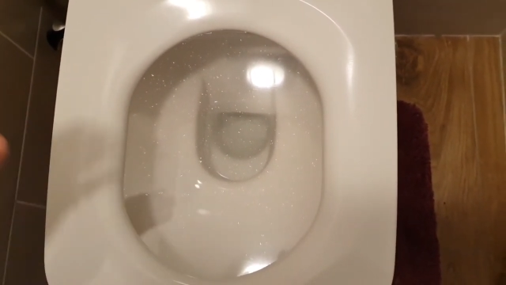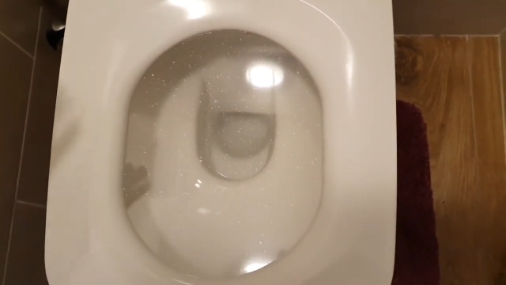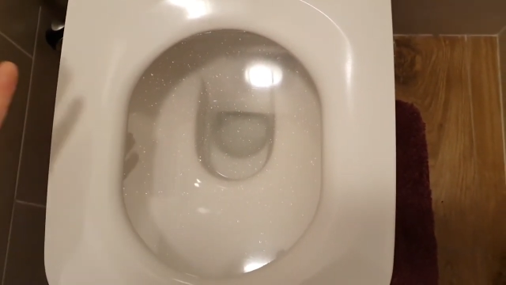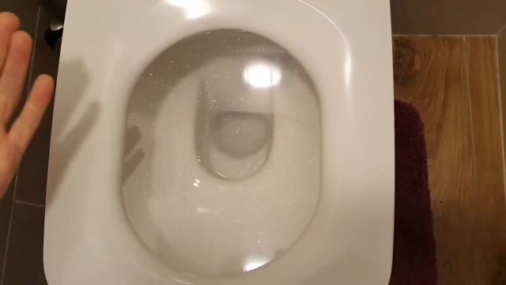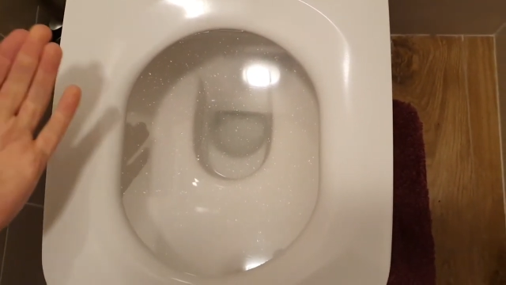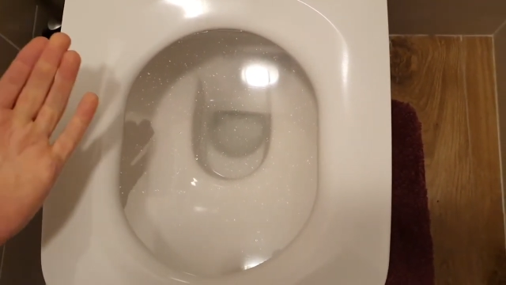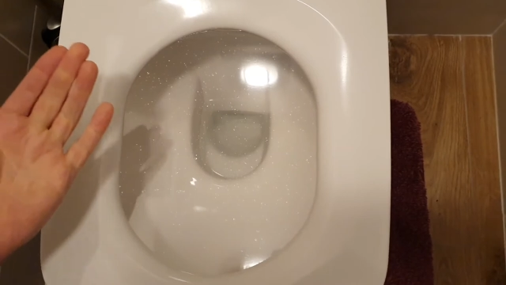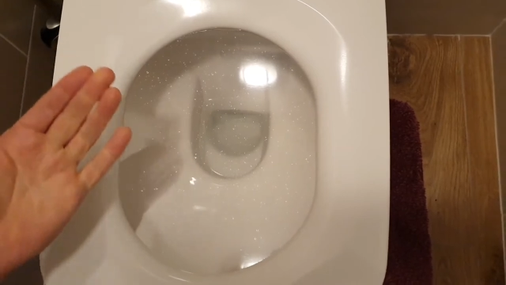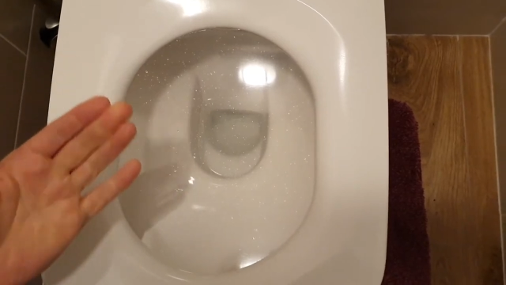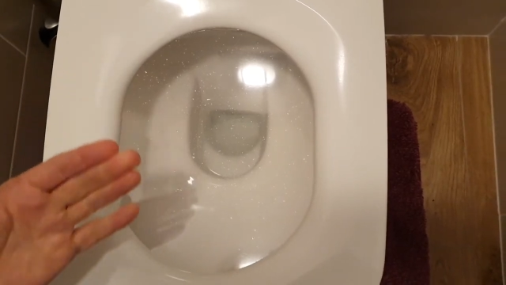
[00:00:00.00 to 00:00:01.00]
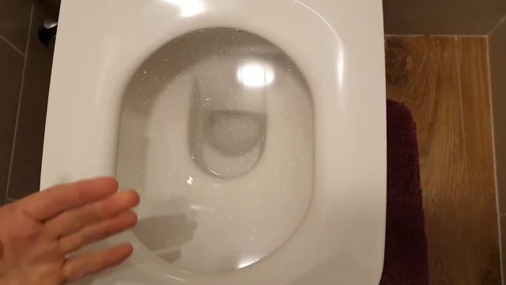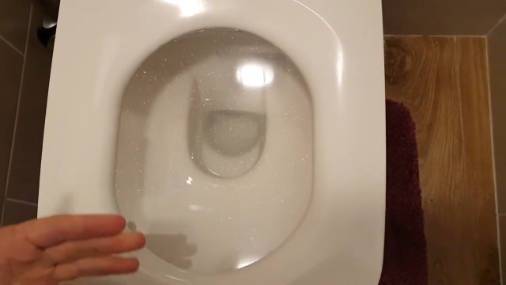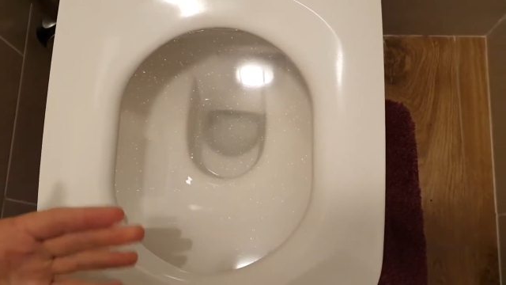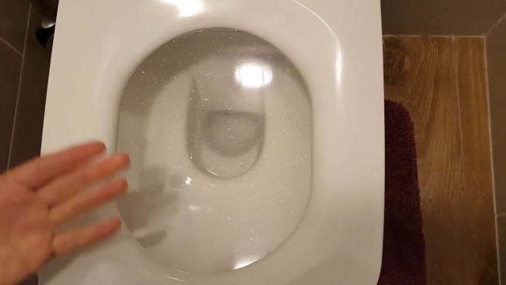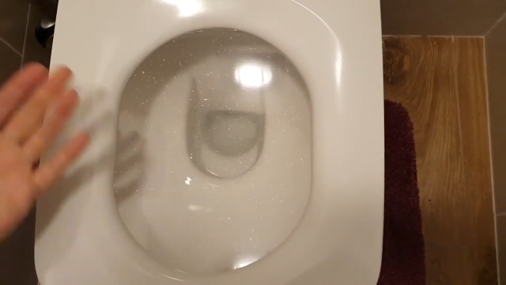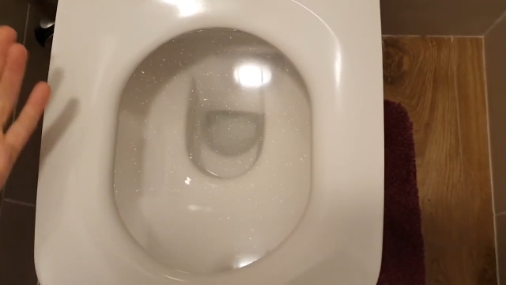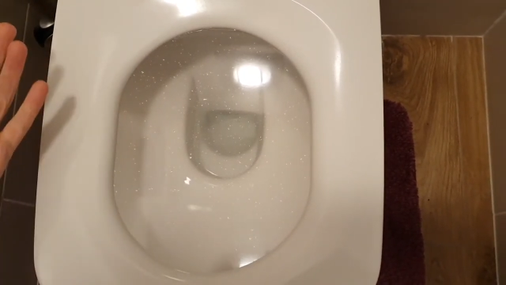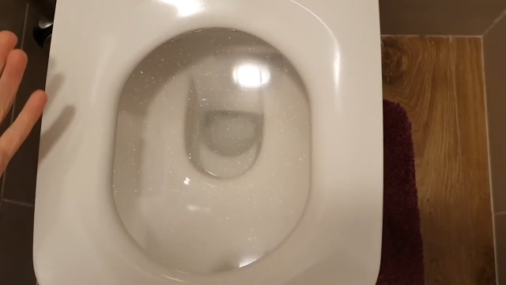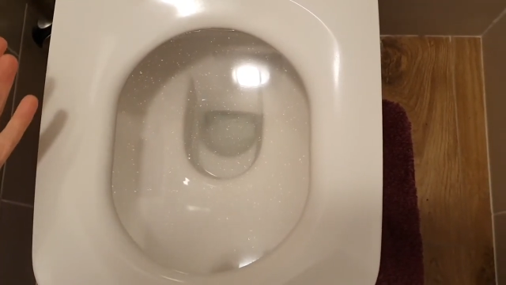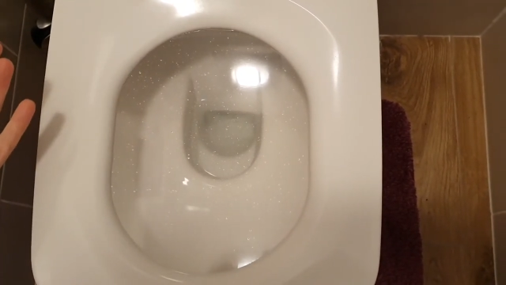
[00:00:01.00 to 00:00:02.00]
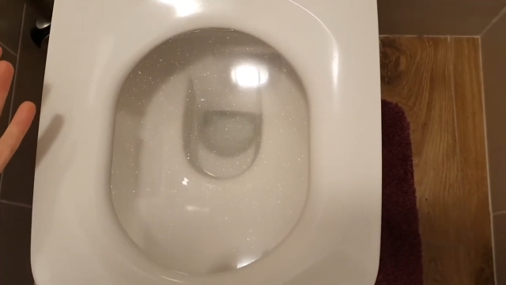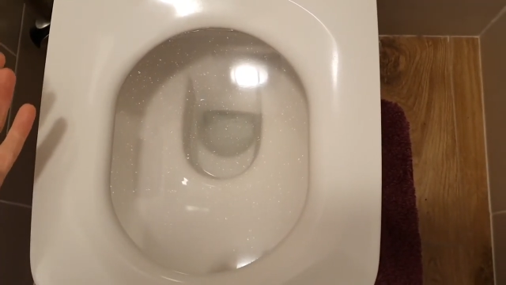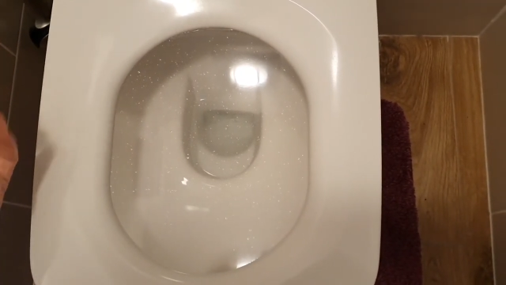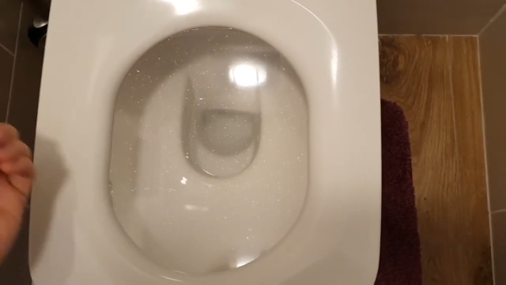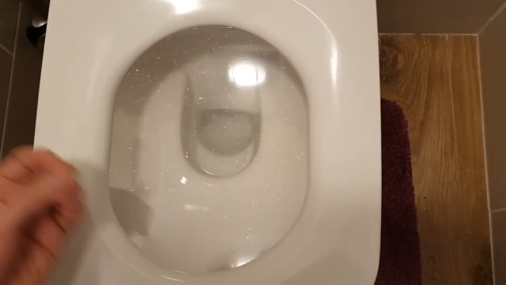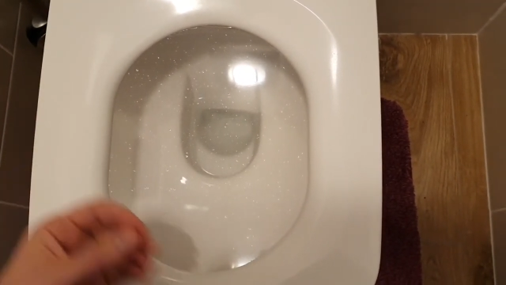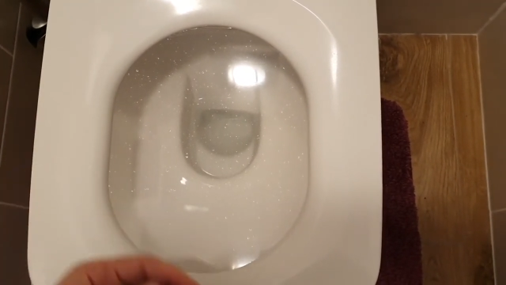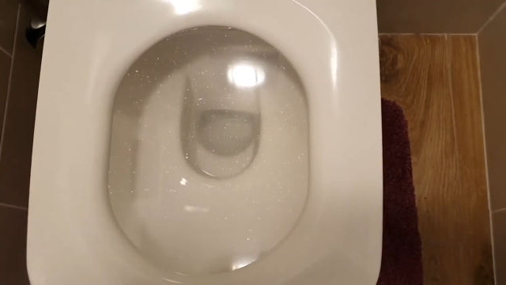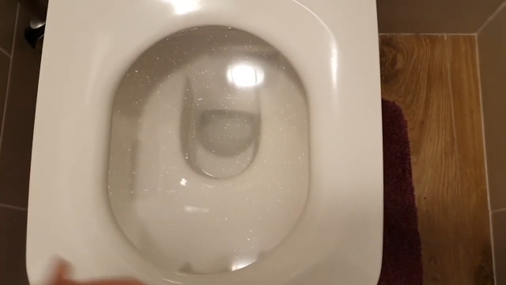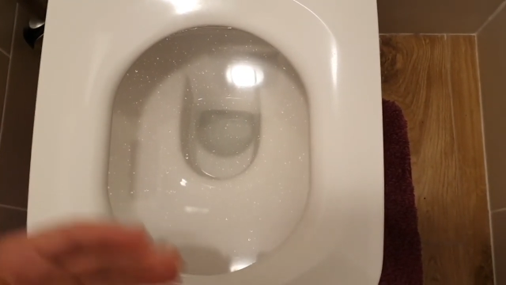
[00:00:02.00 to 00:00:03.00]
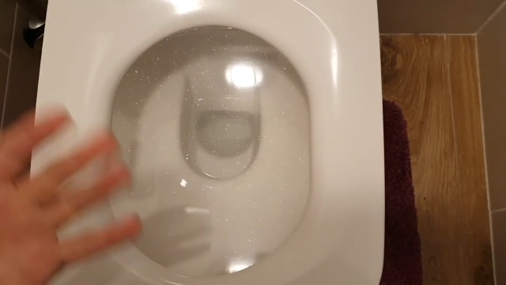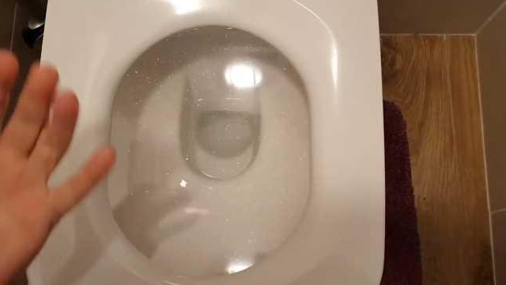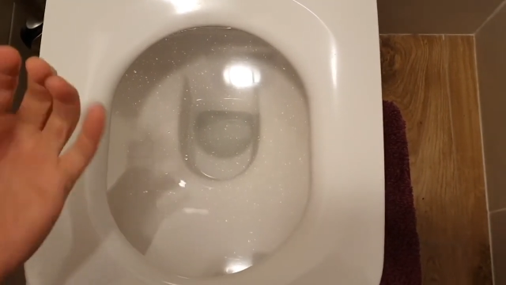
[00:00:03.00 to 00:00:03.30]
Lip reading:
[unreadable: no face in view]